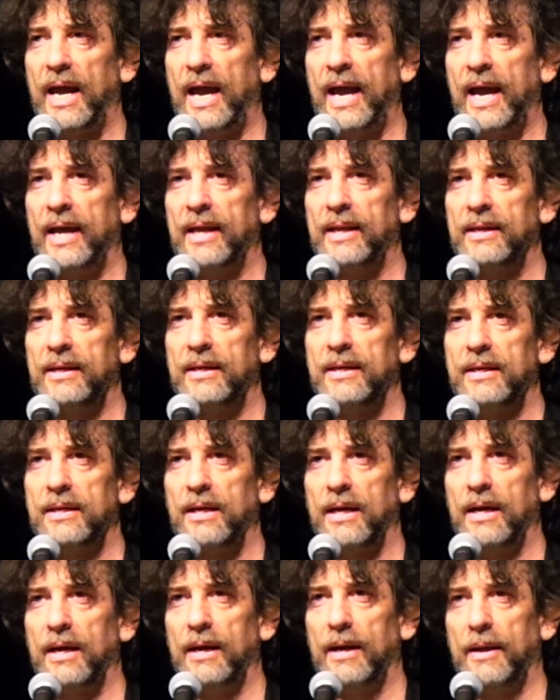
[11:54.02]

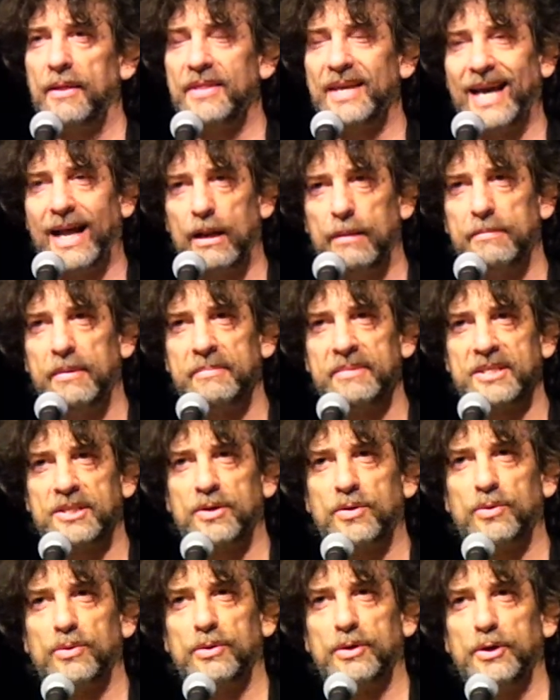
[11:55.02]
And the album is
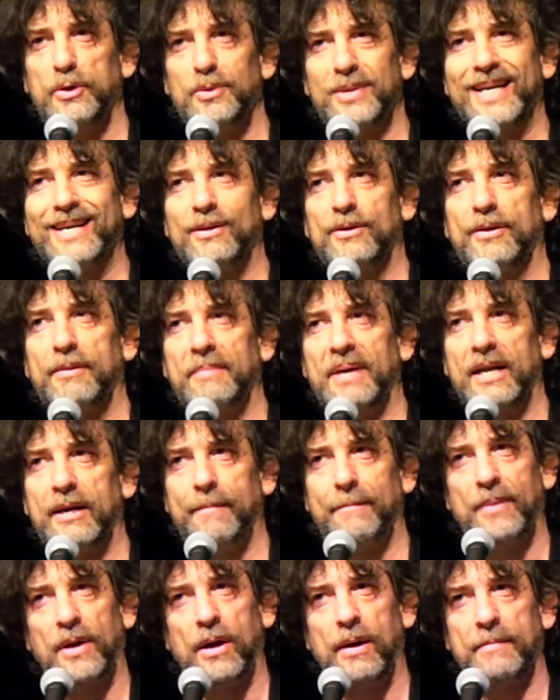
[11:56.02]
called Who Killed
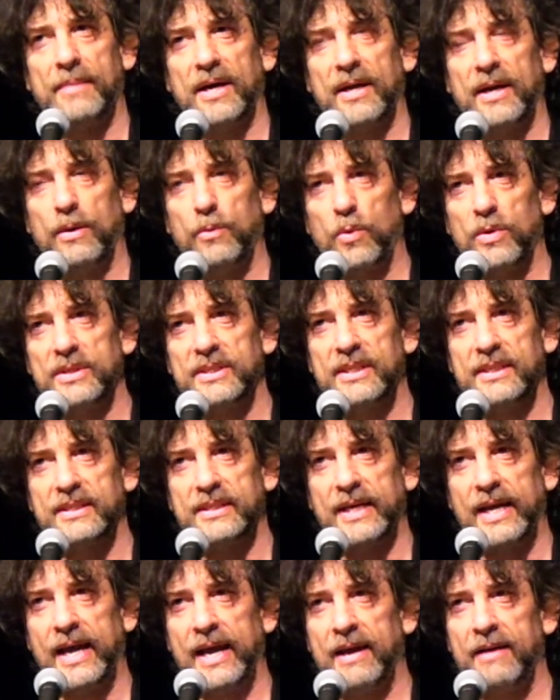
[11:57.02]
Amanda Palmer? And I
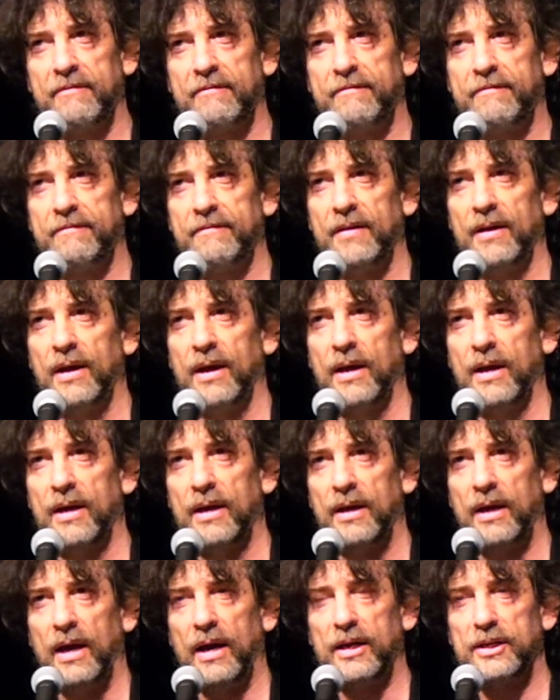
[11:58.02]
wanted to
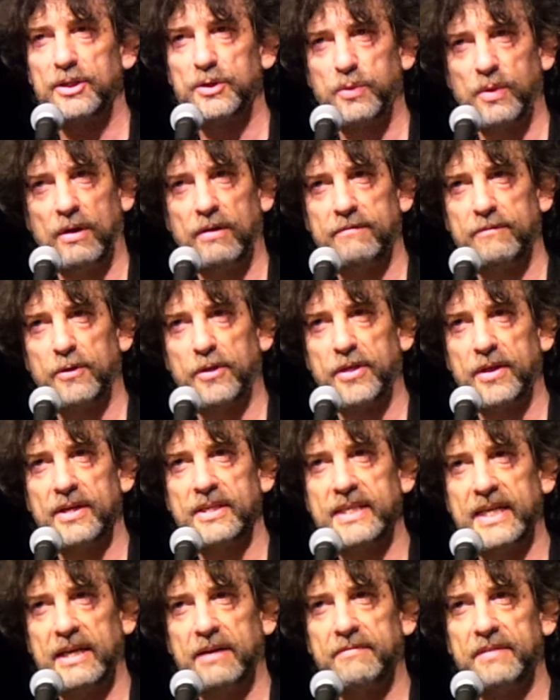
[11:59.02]
have 12 or
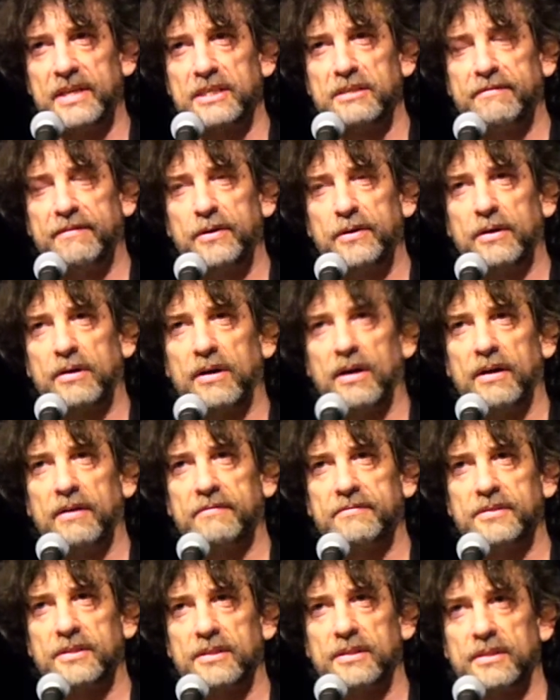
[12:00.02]
13 of these
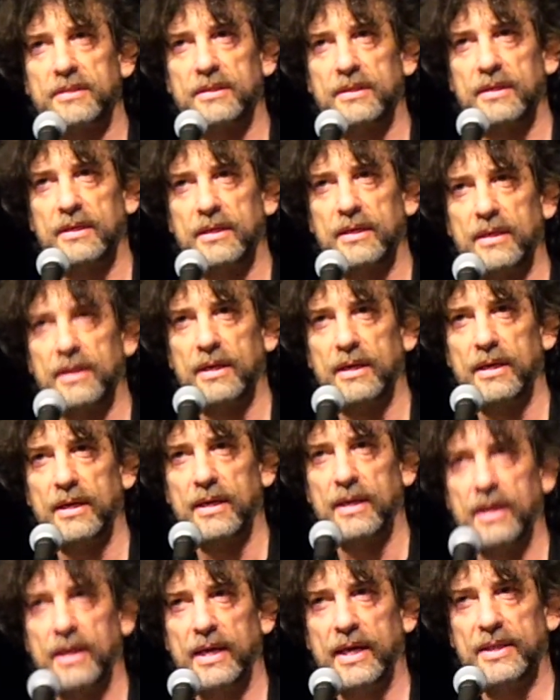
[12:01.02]
photographs
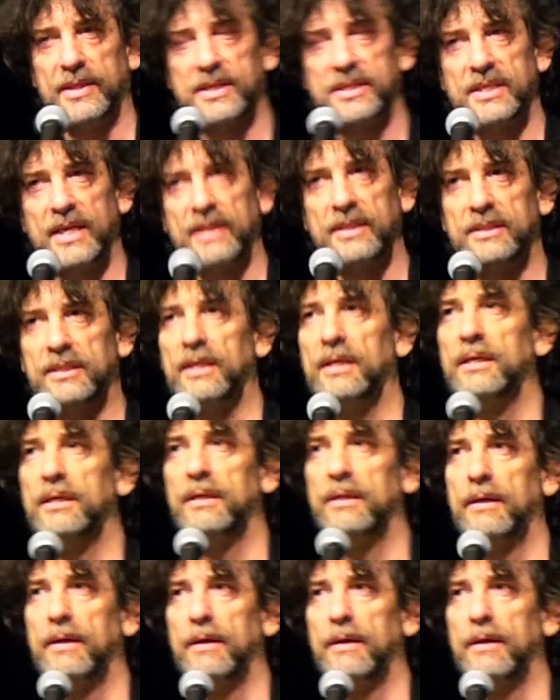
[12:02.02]
in the center.